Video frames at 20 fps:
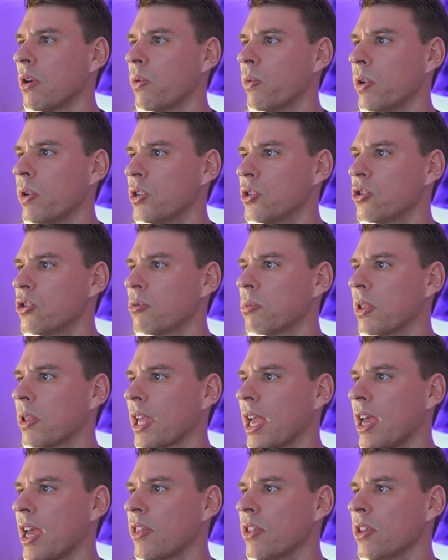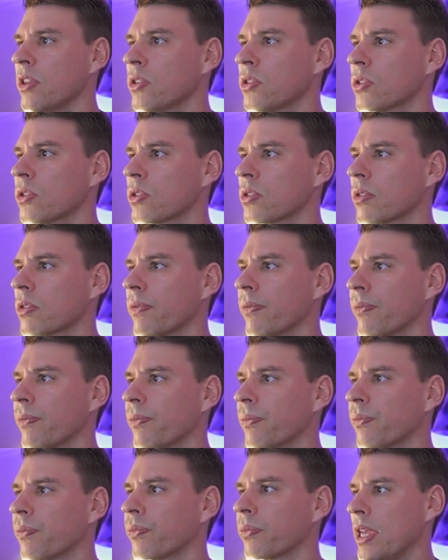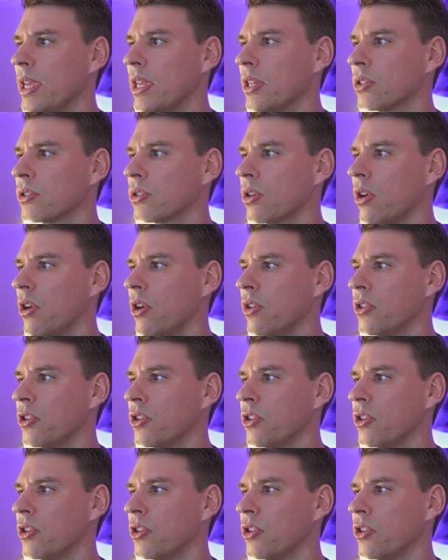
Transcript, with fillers: We duplicate this, turn